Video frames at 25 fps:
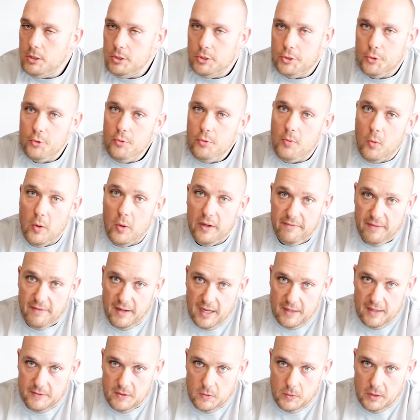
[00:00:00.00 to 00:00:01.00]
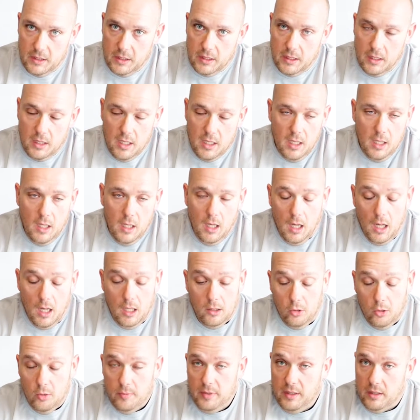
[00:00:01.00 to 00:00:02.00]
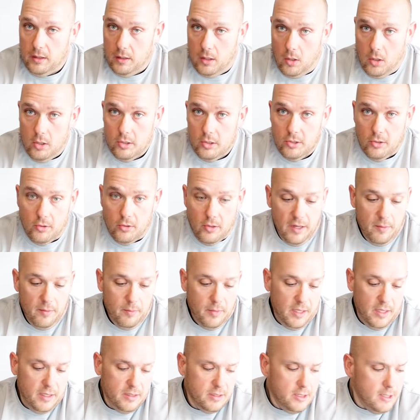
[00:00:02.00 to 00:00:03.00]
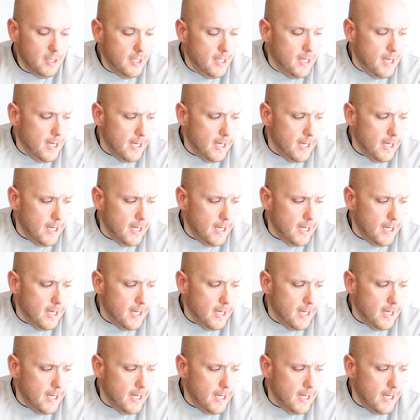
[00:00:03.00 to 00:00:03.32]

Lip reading: 2.5s with, a little bit larger crankbaits.